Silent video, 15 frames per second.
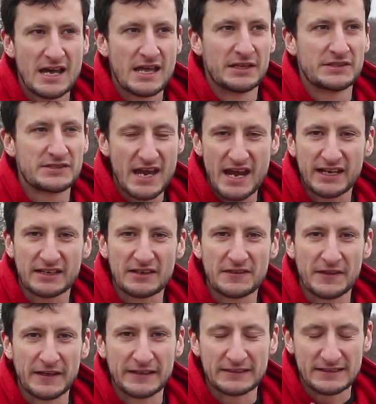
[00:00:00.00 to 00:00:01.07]
The second
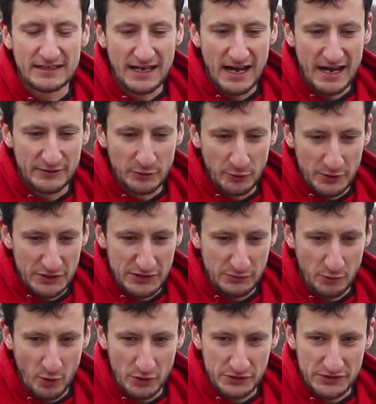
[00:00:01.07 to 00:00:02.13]
thing I noticed
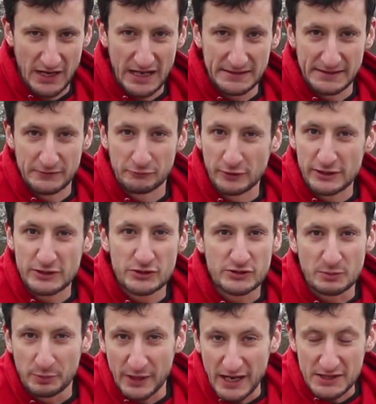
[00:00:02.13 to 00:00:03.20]
was I didn't really use
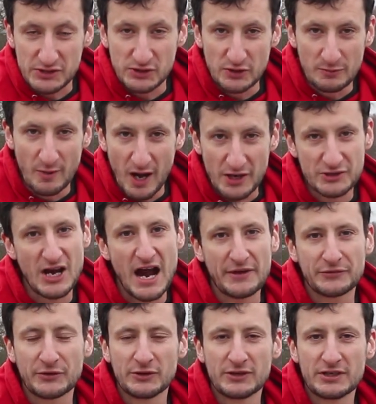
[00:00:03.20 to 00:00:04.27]
the brakes too much
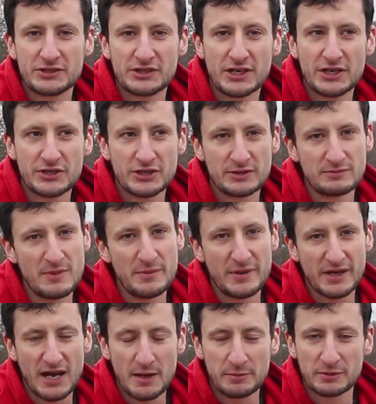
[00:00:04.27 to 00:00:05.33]
after initiation, maybe
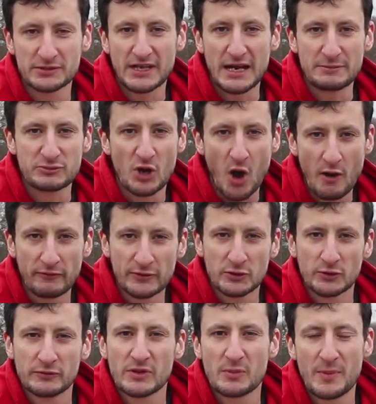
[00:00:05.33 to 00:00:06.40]
a couple of times hovered
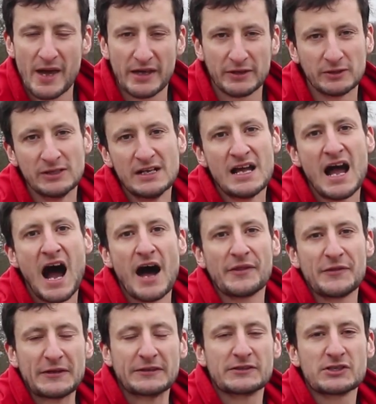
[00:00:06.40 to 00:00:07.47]
over the pedal. I
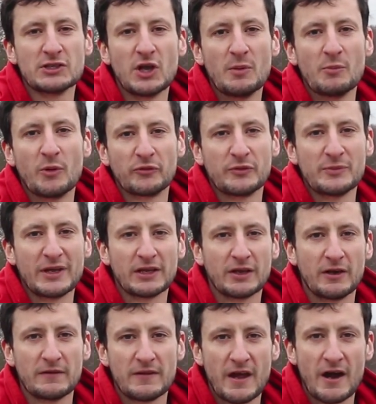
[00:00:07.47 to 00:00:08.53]
think there's a lot more for me to
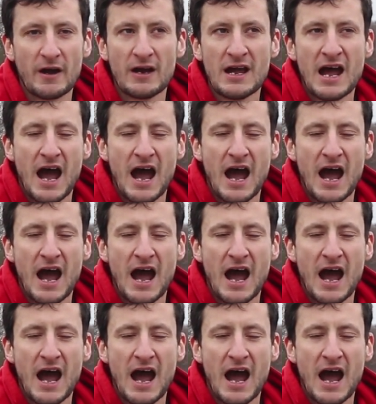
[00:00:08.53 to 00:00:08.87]
learn there.